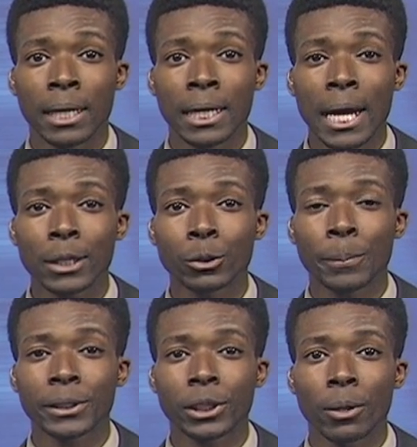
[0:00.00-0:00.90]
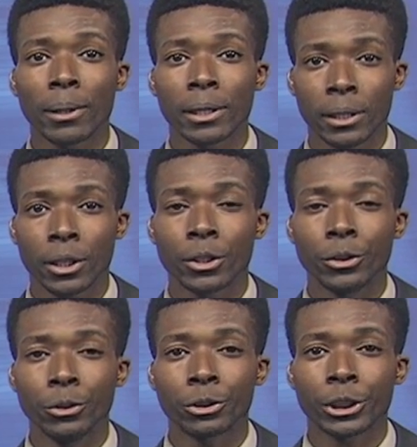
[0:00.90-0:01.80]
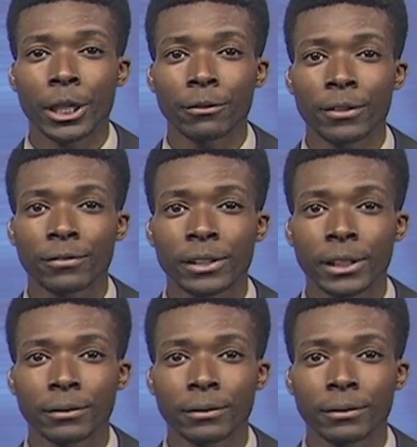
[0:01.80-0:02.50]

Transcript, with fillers: Kaito Pessoa, News Channel 15.